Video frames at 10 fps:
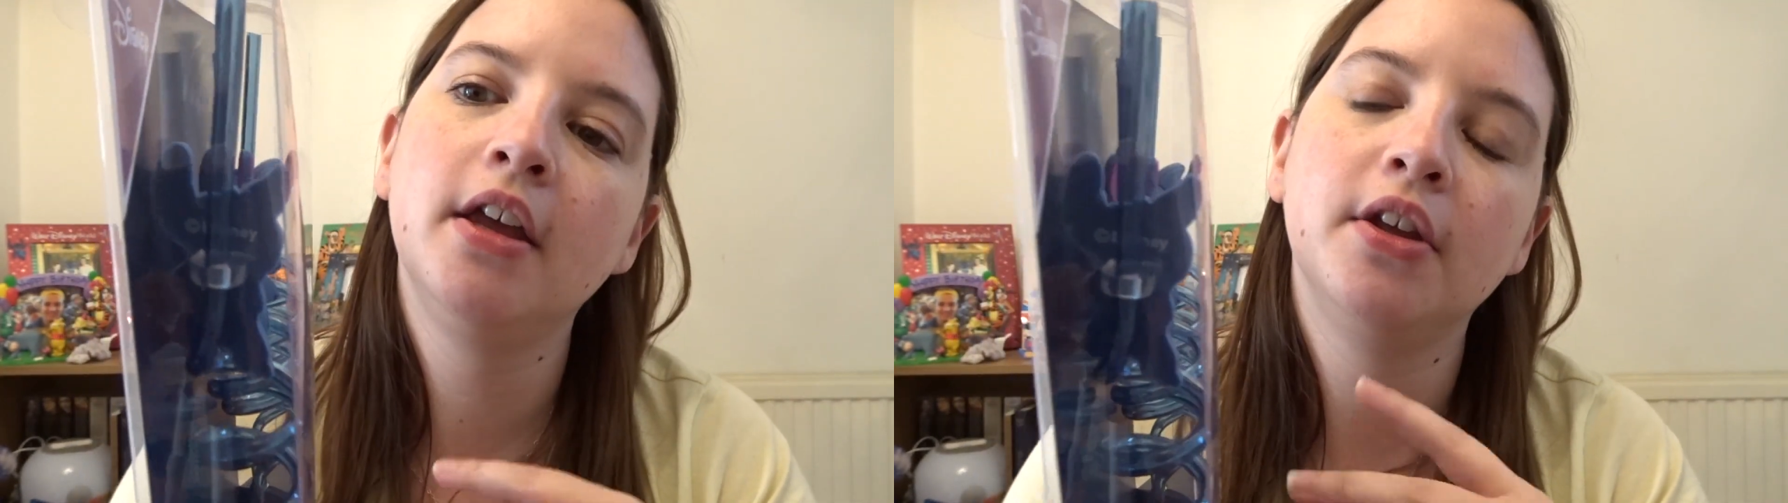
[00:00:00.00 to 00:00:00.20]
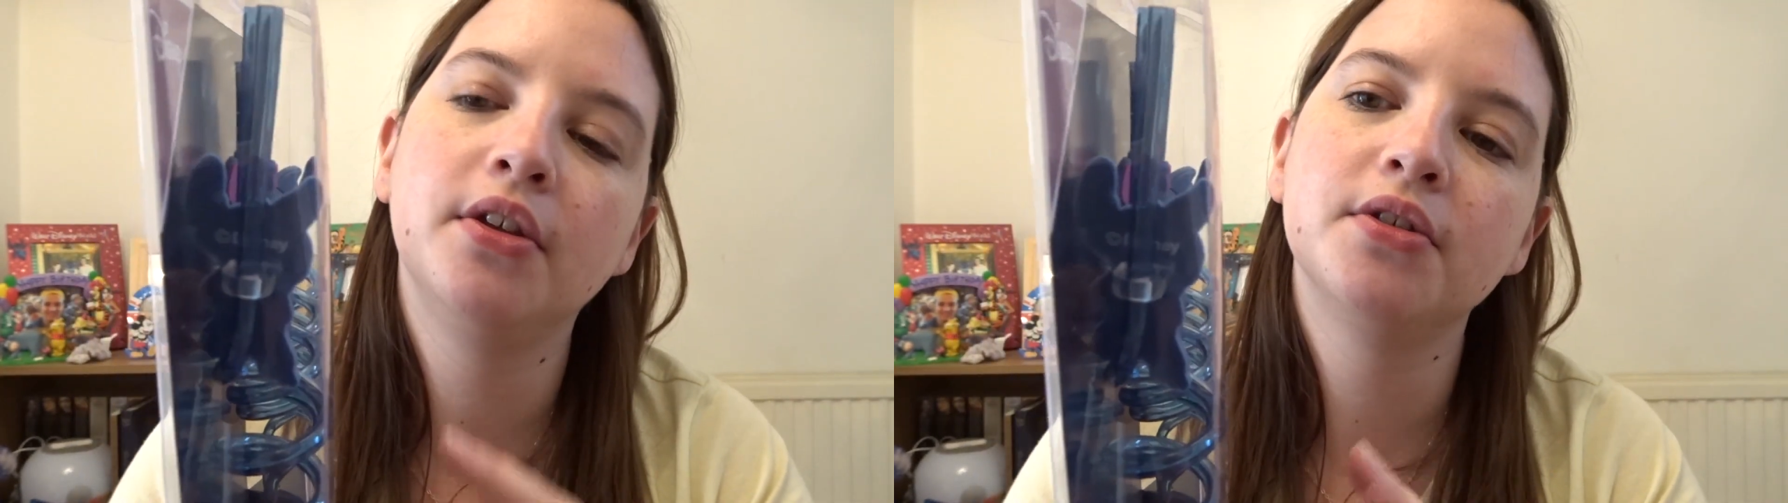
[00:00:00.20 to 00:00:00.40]

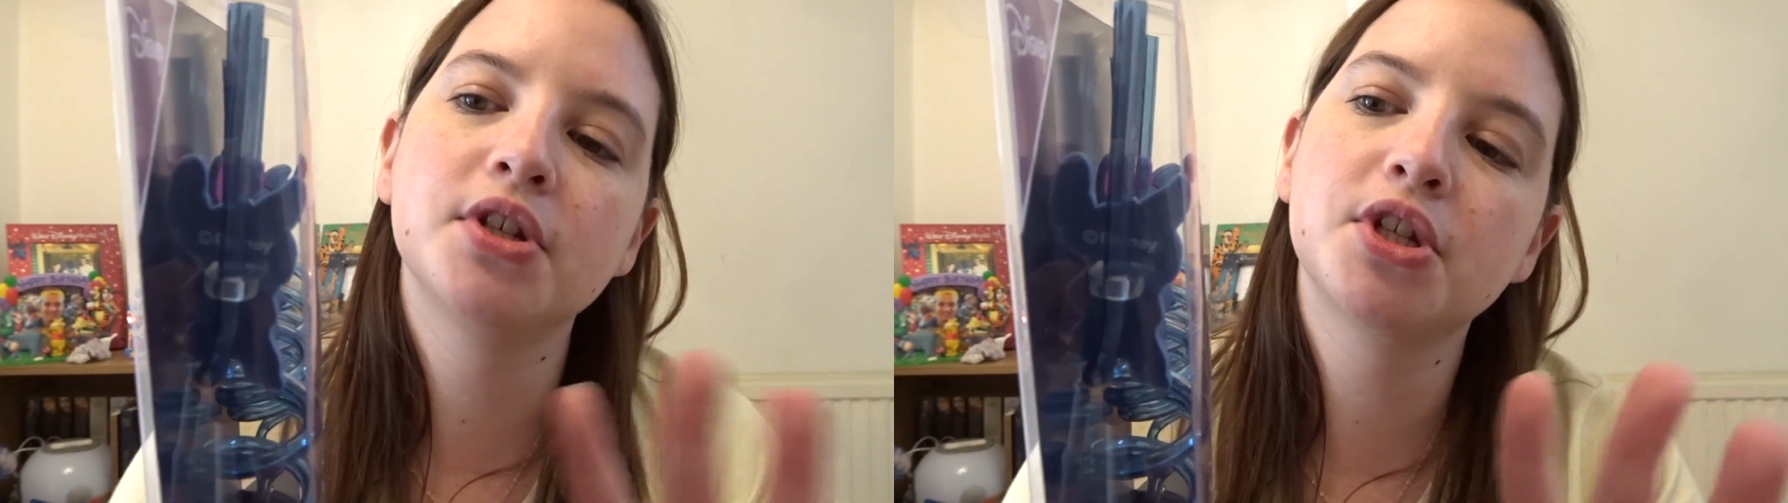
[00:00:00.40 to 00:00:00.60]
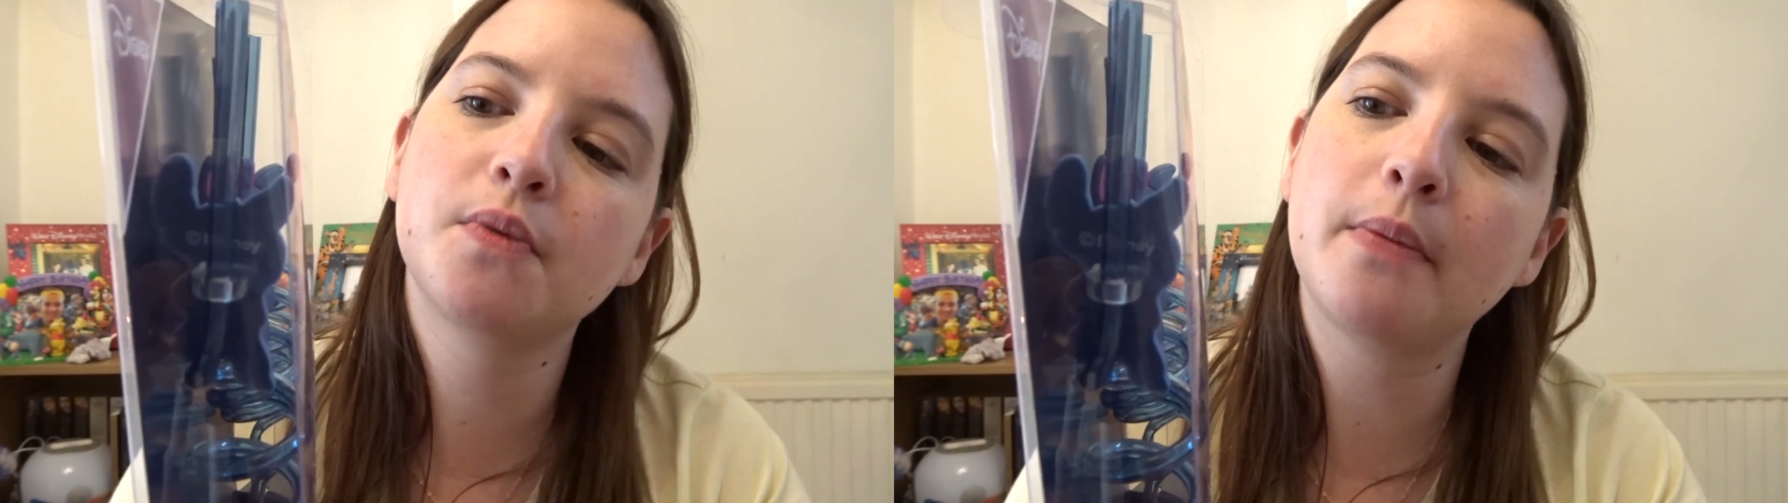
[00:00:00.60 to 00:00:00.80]
you can
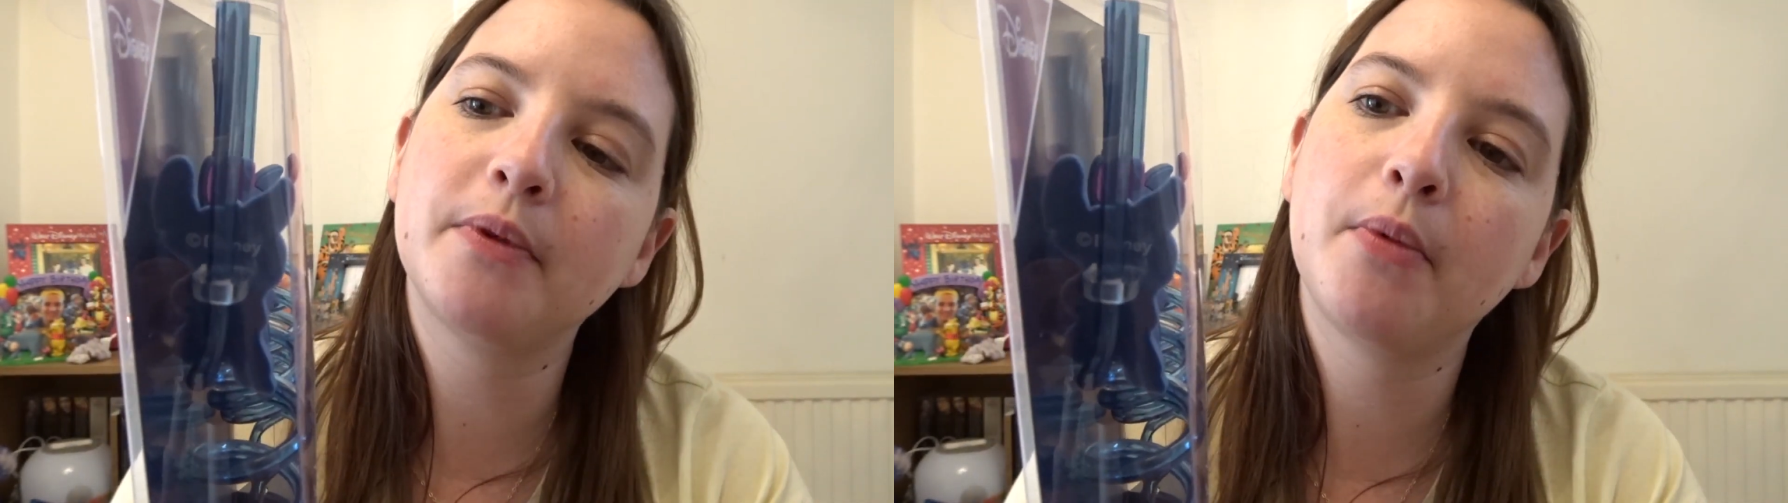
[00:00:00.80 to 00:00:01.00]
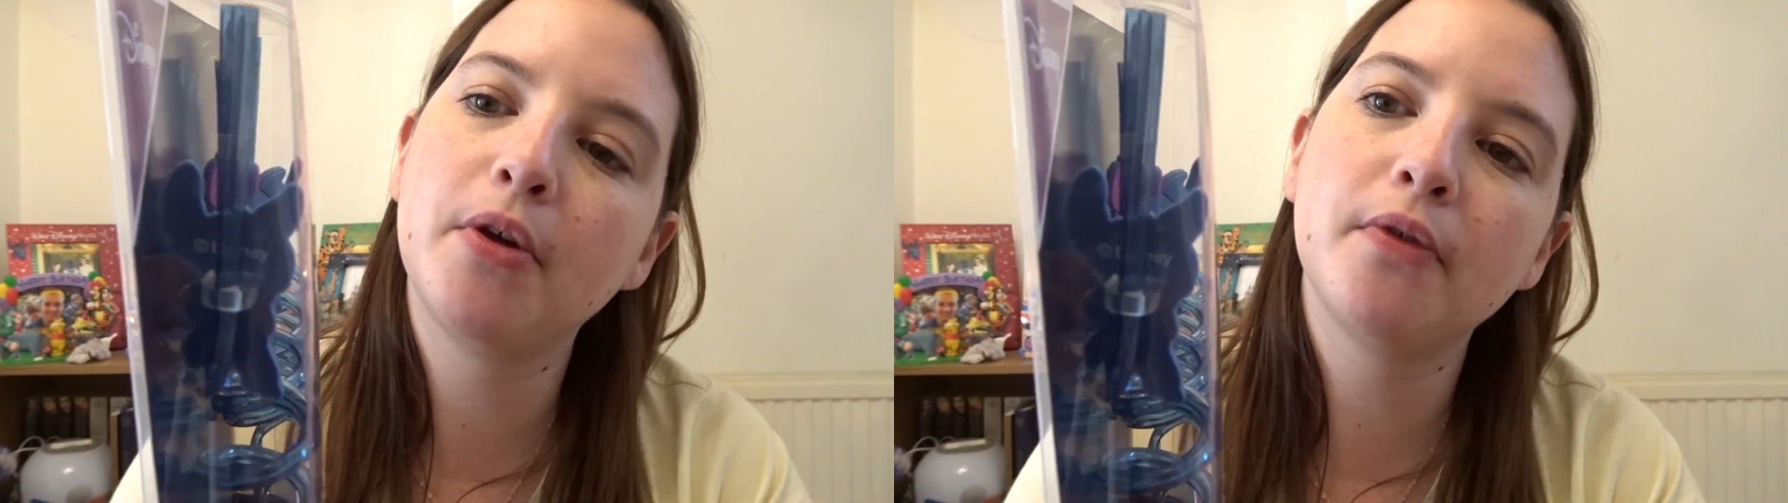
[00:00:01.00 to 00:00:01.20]
just swap
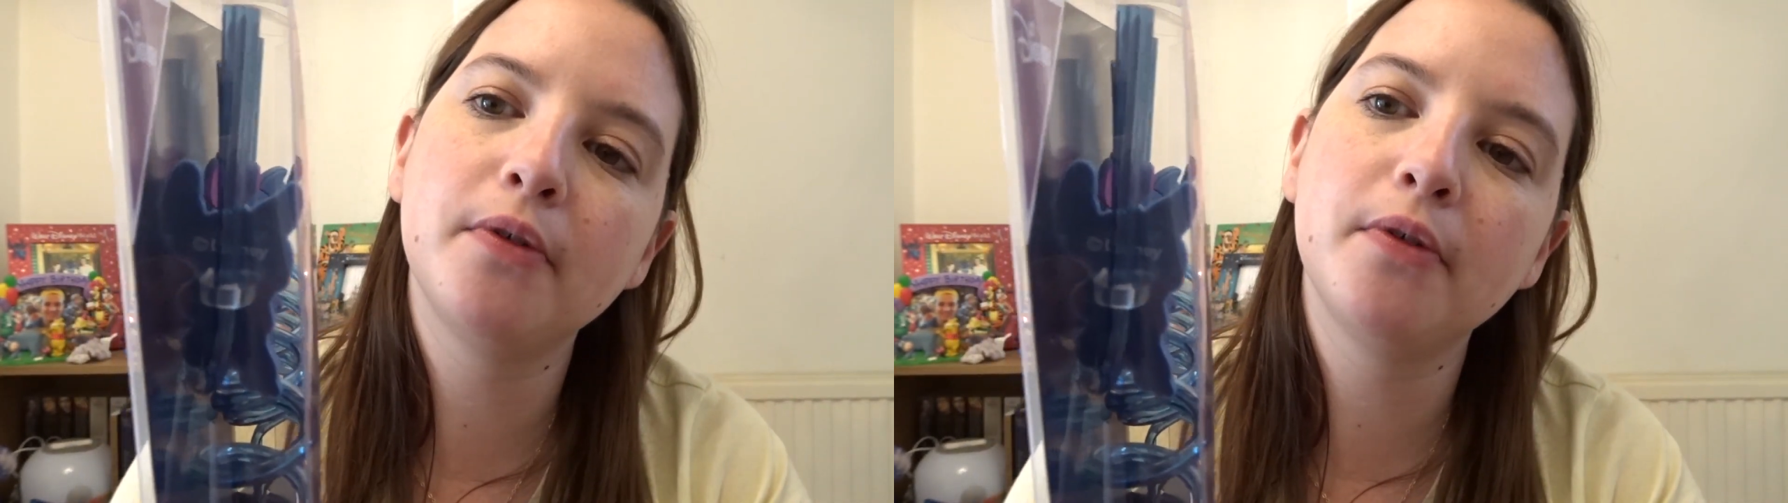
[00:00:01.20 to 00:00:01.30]
them over